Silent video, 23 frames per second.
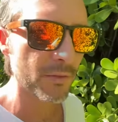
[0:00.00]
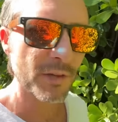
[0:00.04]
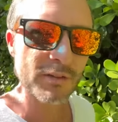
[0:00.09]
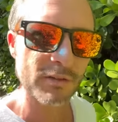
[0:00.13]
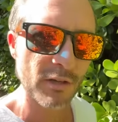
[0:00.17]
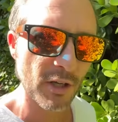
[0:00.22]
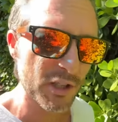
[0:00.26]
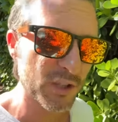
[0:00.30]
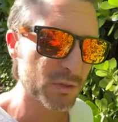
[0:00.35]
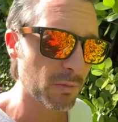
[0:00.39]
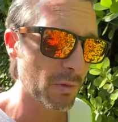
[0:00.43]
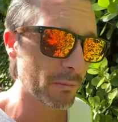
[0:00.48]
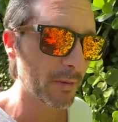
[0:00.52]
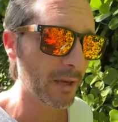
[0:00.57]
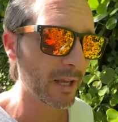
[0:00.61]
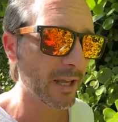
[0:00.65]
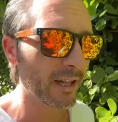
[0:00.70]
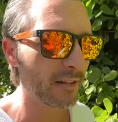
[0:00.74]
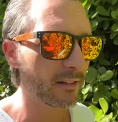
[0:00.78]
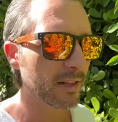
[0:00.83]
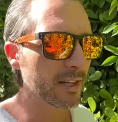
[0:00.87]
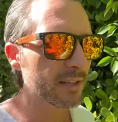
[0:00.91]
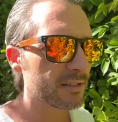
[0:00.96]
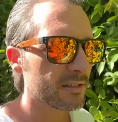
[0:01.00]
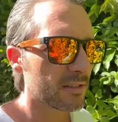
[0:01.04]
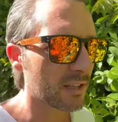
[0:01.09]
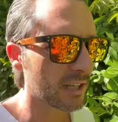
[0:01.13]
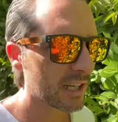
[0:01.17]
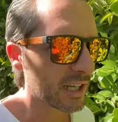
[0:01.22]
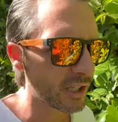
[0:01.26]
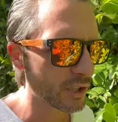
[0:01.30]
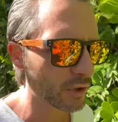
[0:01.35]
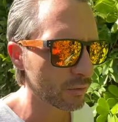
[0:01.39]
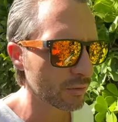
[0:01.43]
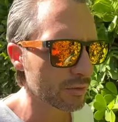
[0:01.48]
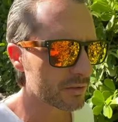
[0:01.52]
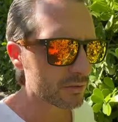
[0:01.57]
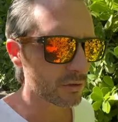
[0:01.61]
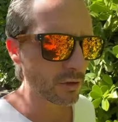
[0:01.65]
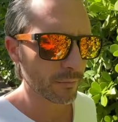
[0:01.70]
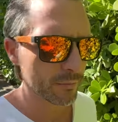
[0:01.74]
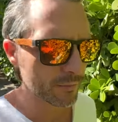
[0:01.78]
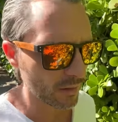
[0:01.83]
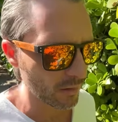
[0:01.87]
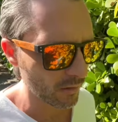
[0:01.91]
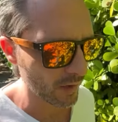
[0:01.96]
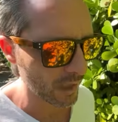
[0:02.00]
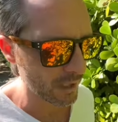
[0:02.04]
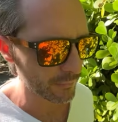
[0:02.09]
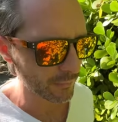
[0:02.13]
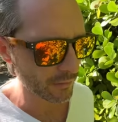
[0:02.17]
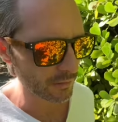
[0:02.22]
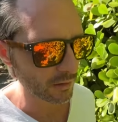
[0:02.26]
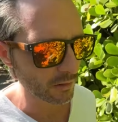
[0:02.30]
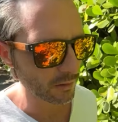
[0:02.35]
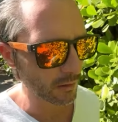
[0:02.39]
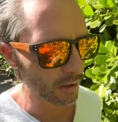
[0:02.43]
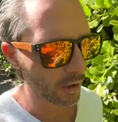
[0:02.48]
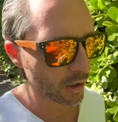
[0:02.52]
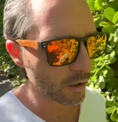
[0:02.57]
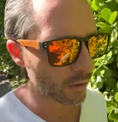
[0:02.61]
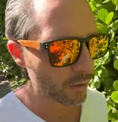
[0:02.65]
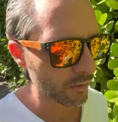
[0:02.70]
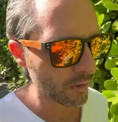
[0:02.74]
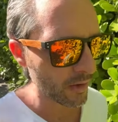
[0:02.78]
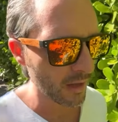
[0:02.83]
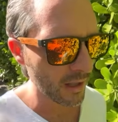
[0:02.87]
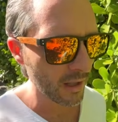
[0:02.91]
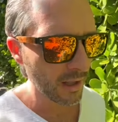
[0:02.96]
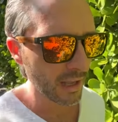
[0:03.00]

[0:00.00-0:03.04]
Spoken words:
He's also going to be paying less in interest over the life of the loan.